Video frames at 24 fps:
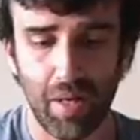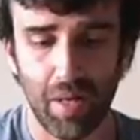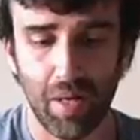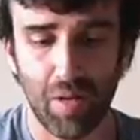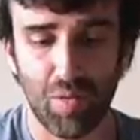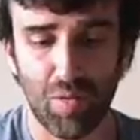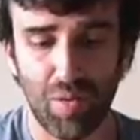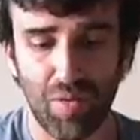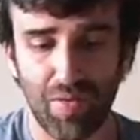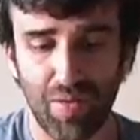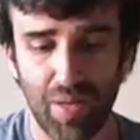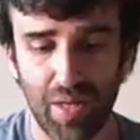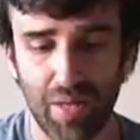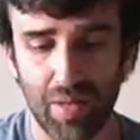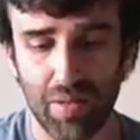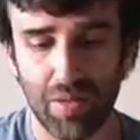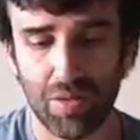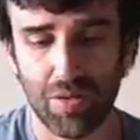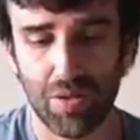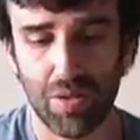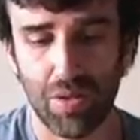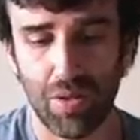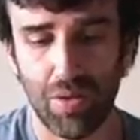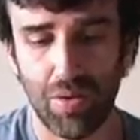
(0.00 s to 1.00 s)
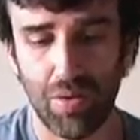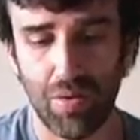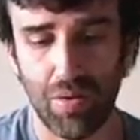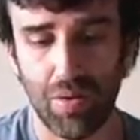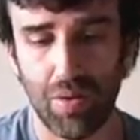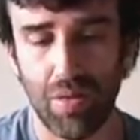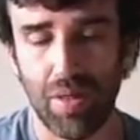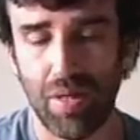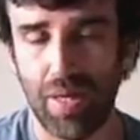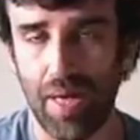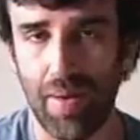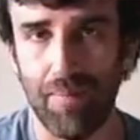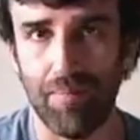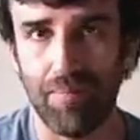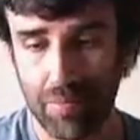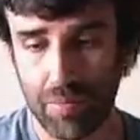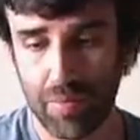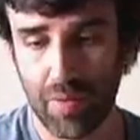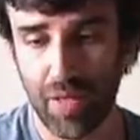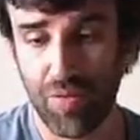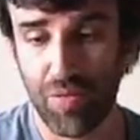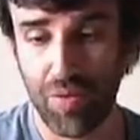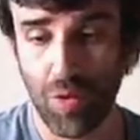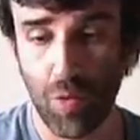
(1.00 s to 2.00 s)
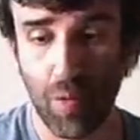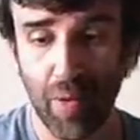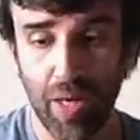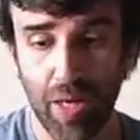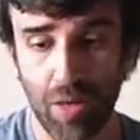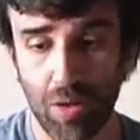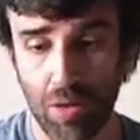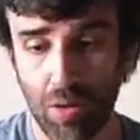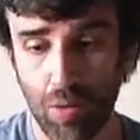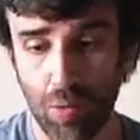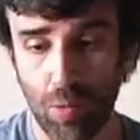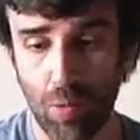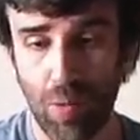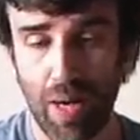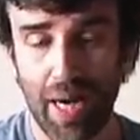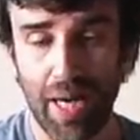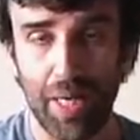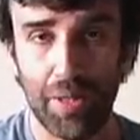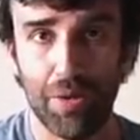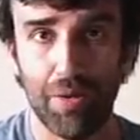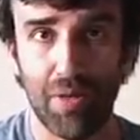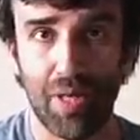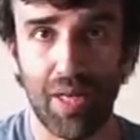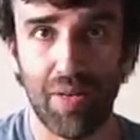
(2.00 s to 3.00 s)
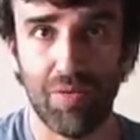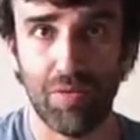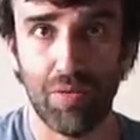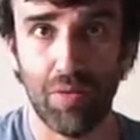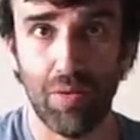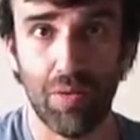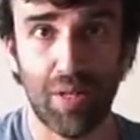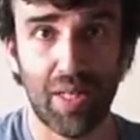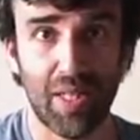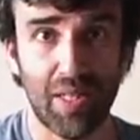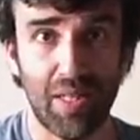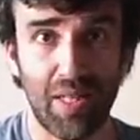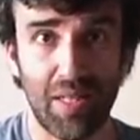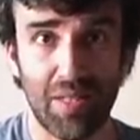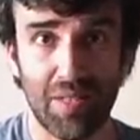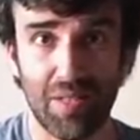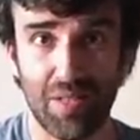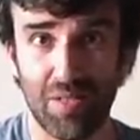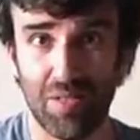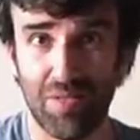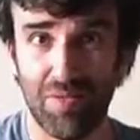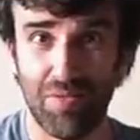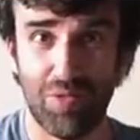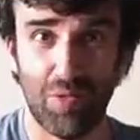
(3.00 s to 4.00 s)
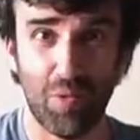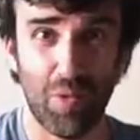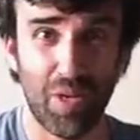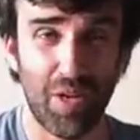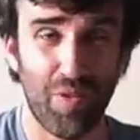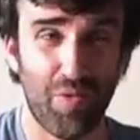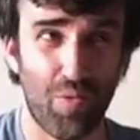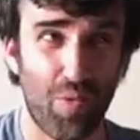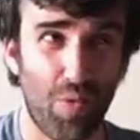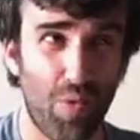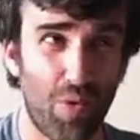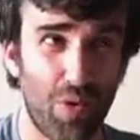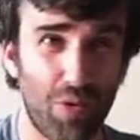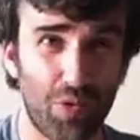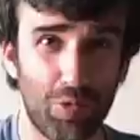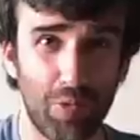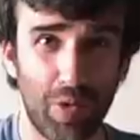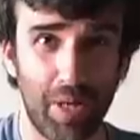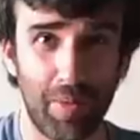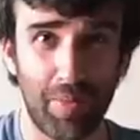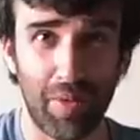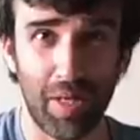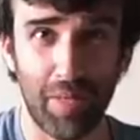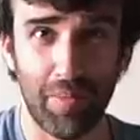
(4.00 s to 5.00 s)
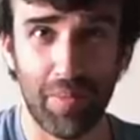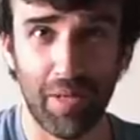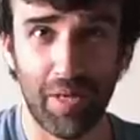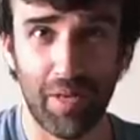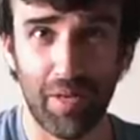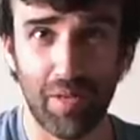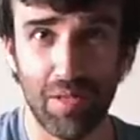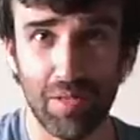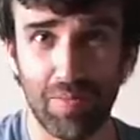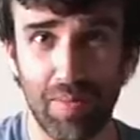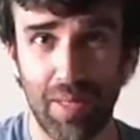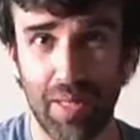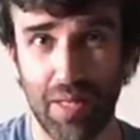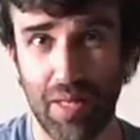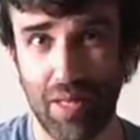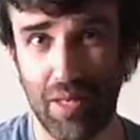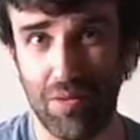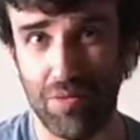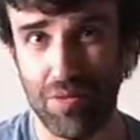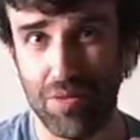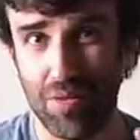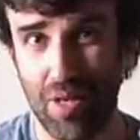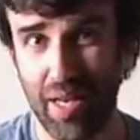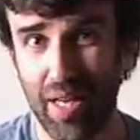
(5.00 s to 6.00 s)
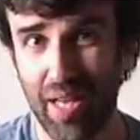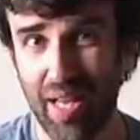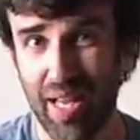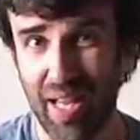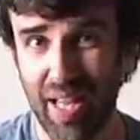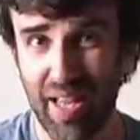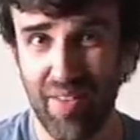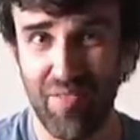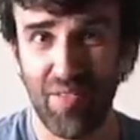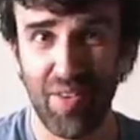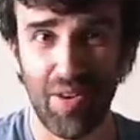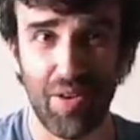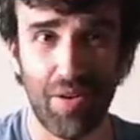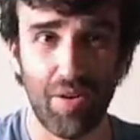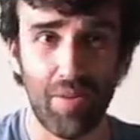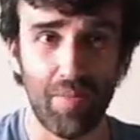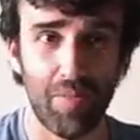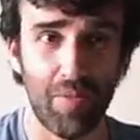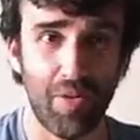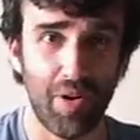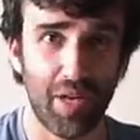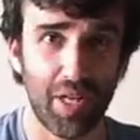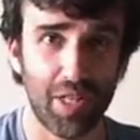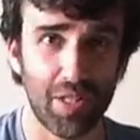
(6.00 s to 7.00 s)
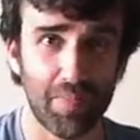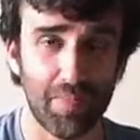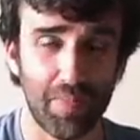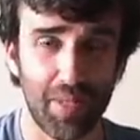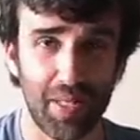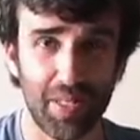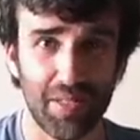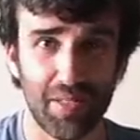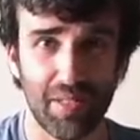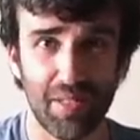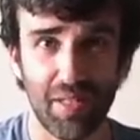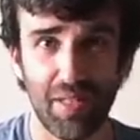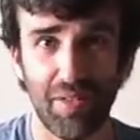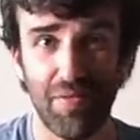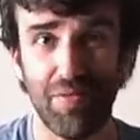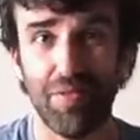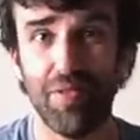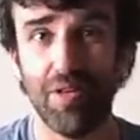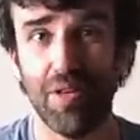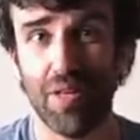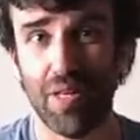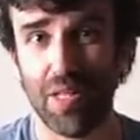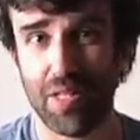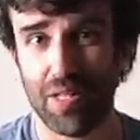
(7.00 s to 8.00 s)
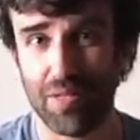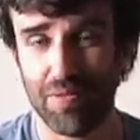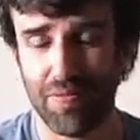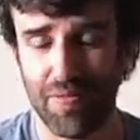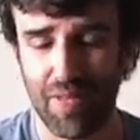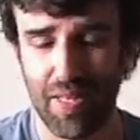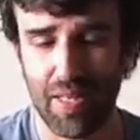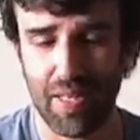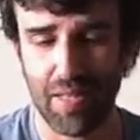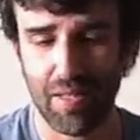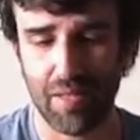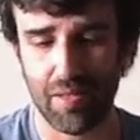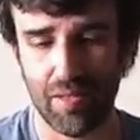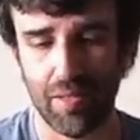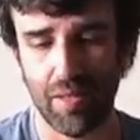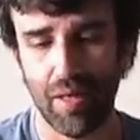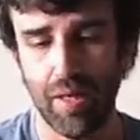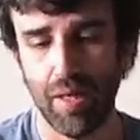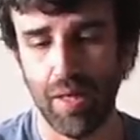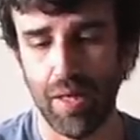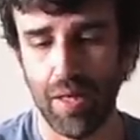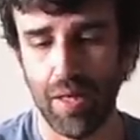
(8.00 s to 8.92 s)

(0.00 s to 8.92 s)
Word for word: equivalent. So yeah, if you want to go wide, you have to look at lenses of 20mm, but they are usually heavier, more expensive, not as fast.